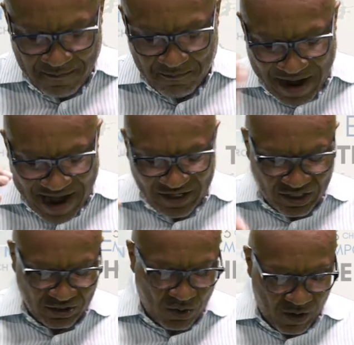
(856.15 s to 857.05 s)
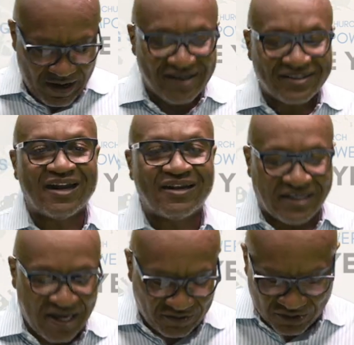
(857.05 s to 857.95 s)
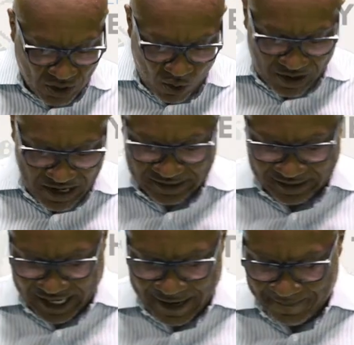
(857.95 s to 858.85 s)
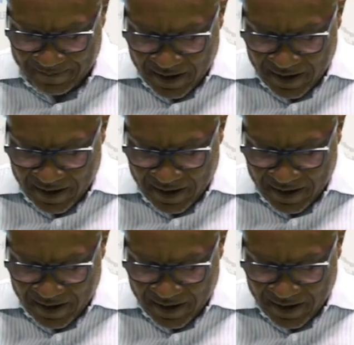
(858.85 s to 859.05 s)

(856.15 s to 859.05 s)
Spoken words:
my dear daughter is at death's door, he said.